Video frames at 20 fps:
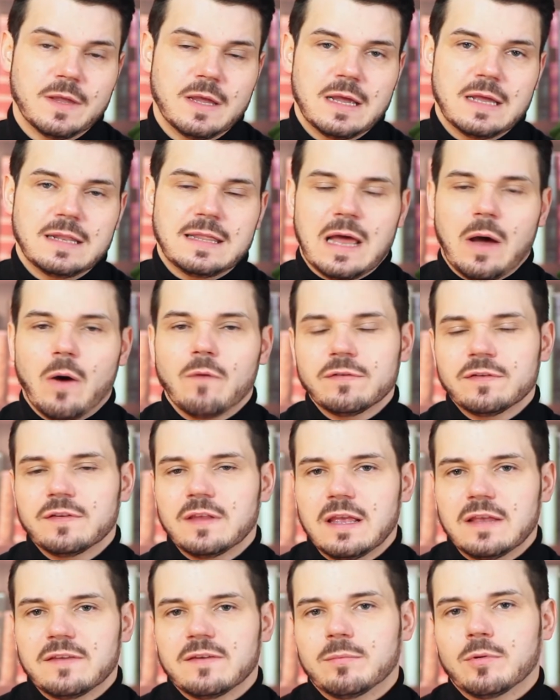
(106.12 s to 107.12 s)
Now
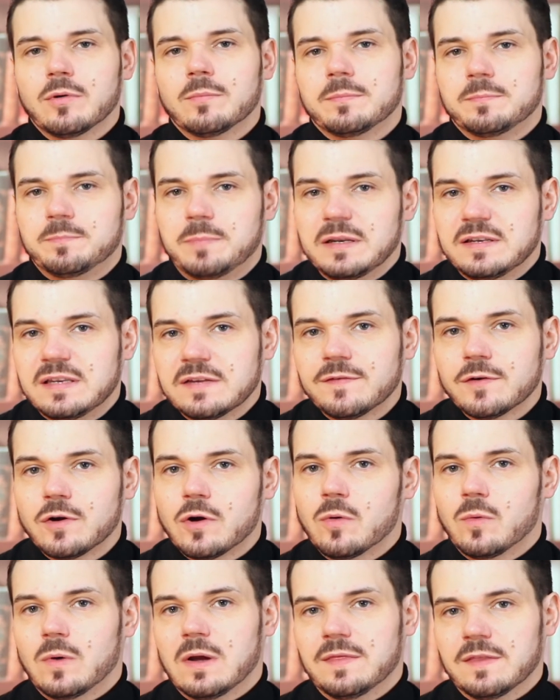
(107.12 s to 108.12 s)
obviously it's a bit
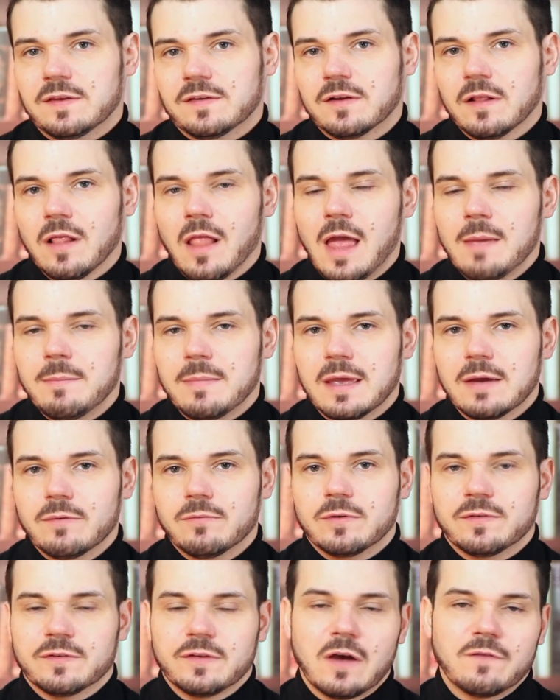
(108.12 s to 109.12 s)
difficult in this climate
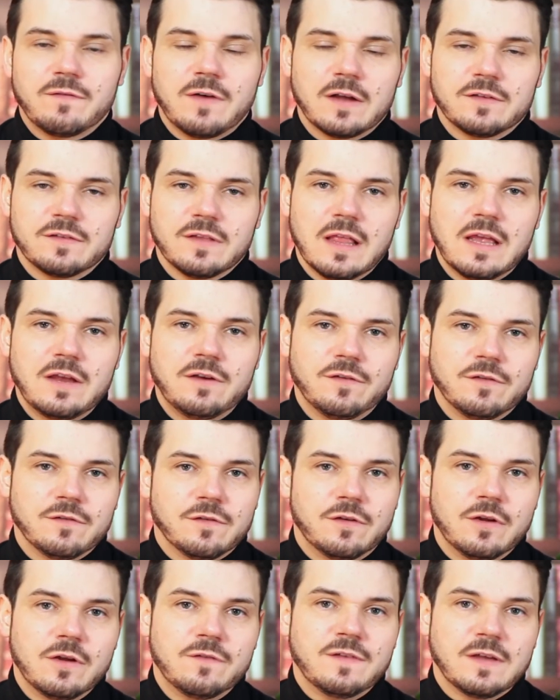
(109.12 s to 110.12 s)
with self-isolation
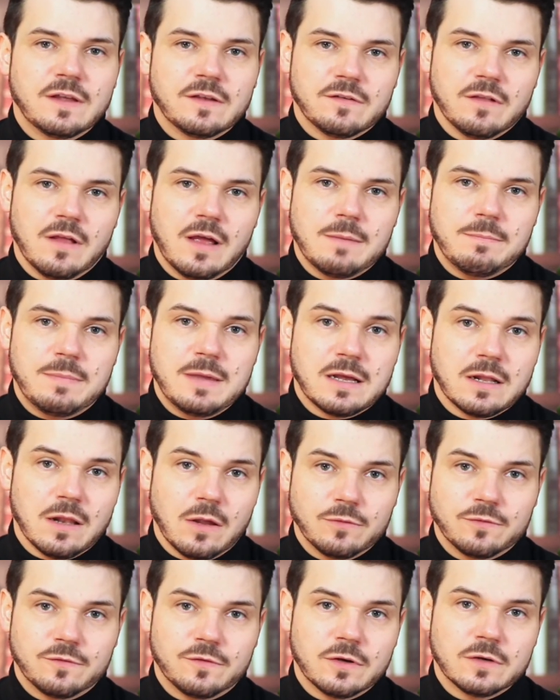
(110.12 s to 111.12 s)
to do things like be
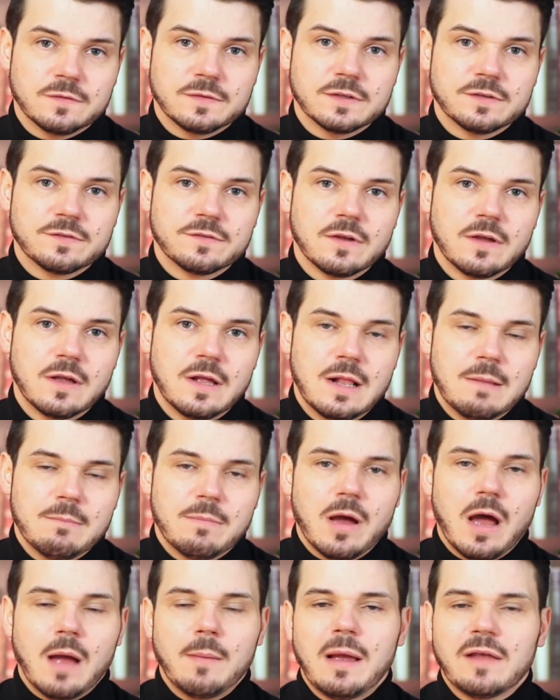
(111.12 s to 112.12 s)
close to others.
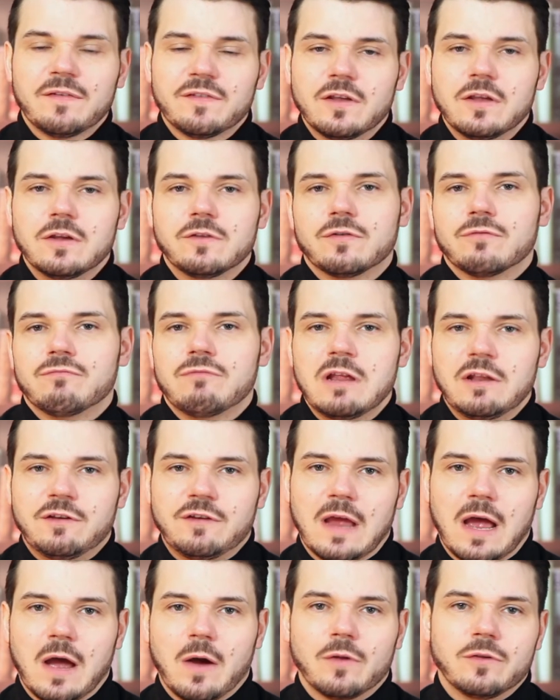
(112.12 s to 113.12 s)
But I'm asking you to
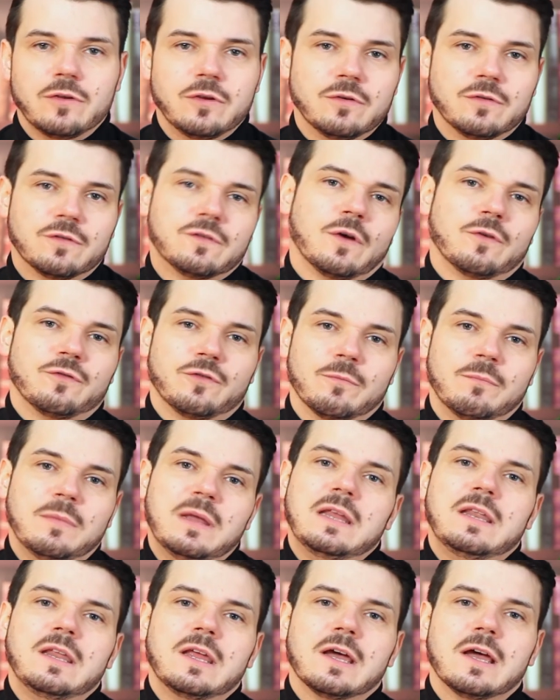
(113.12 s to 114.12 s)
reach out and use social
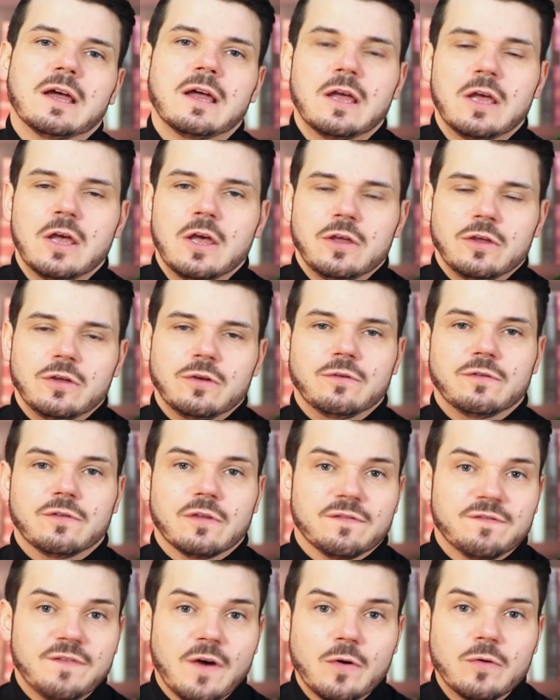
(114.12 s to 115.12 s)
media, use
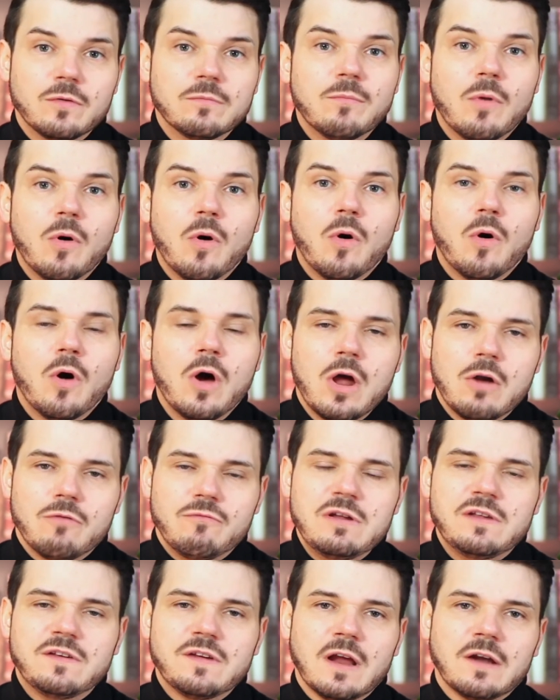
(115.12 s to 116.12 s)
the phone more,
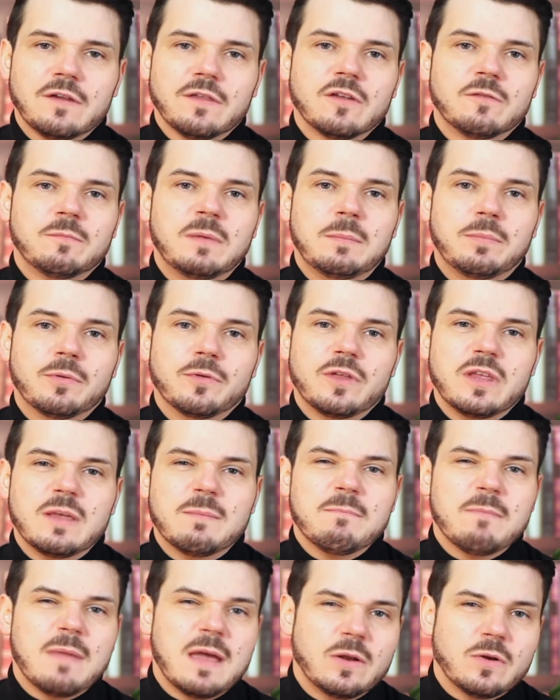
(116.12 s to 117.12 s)
reach out to those people that you
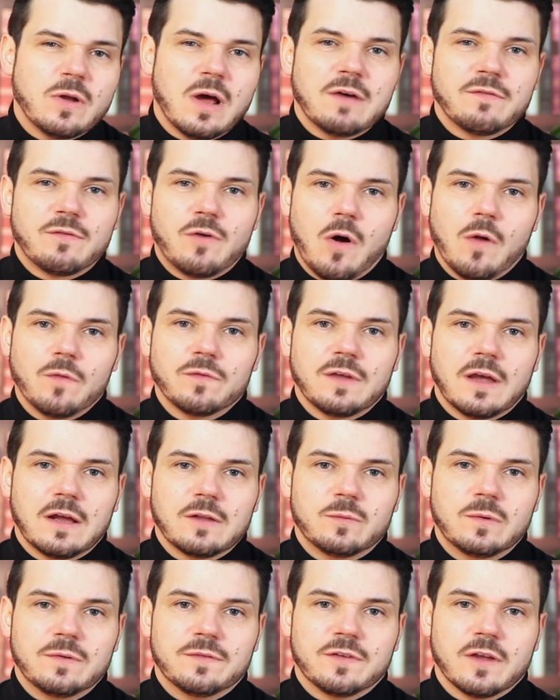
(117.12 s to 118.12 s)
may not have
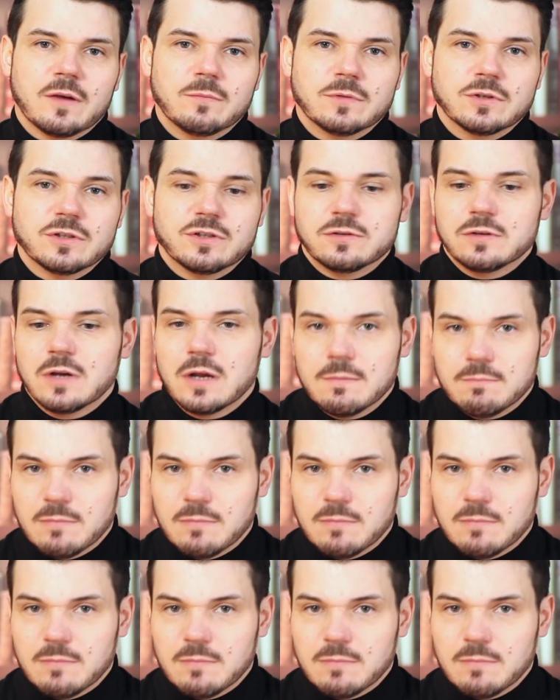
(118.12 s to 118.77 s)
contact with so much.